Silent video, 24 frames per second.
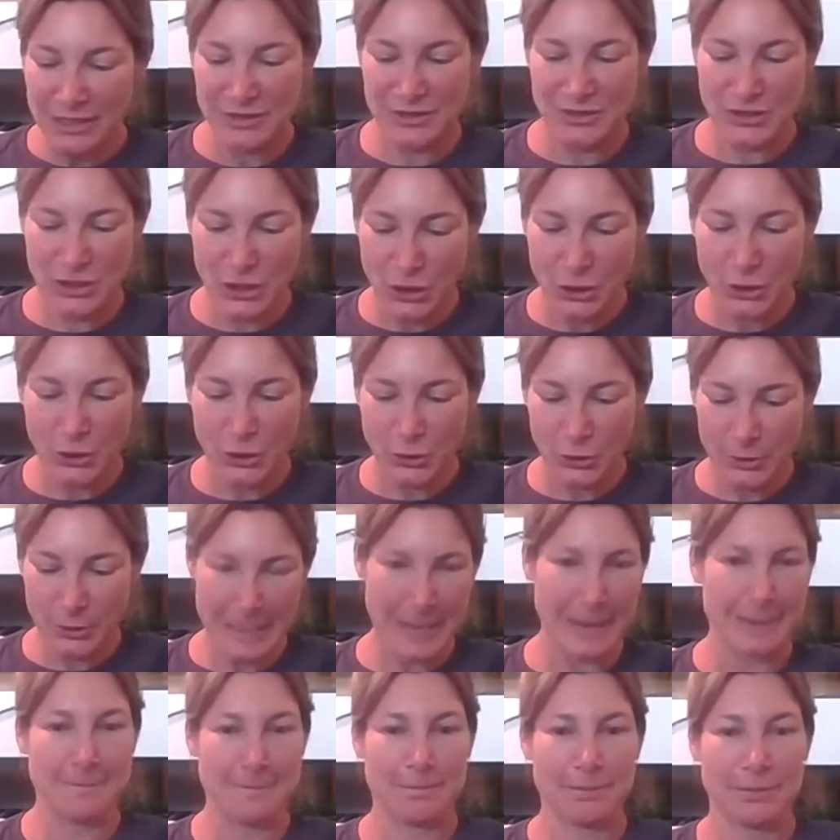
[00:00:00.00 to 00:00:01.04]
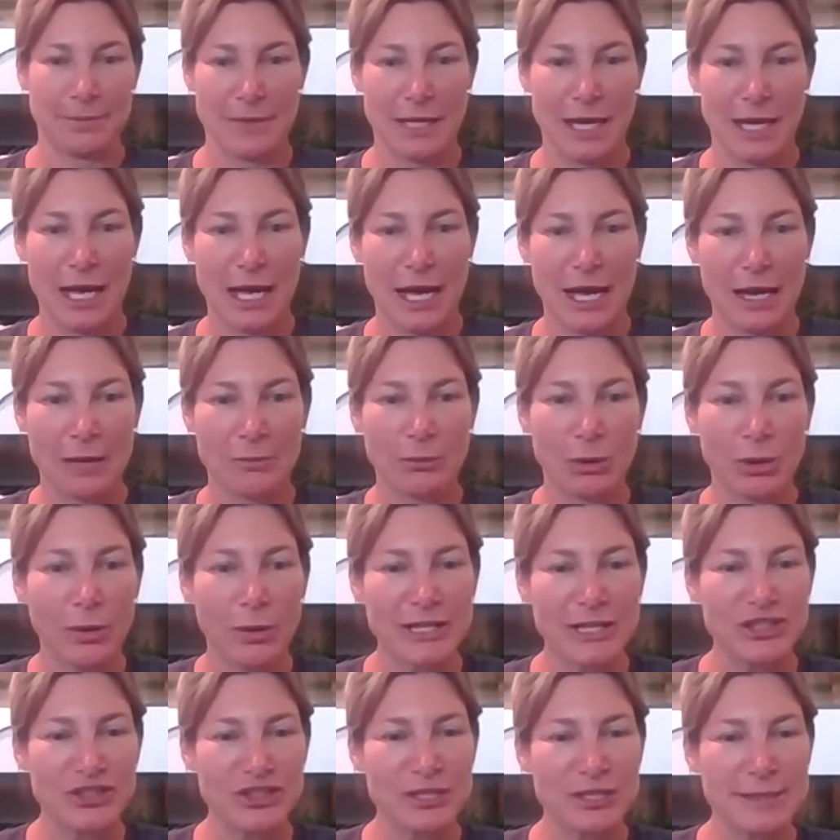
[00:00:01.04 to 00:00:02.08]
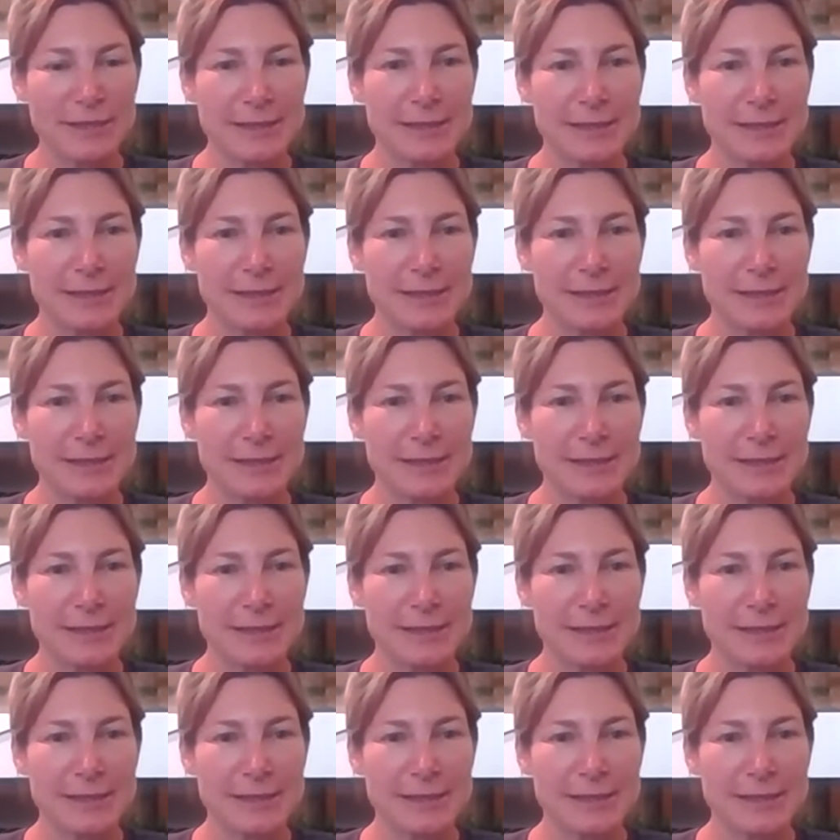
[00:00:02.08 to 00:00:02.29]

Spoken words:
So yeah, more questions?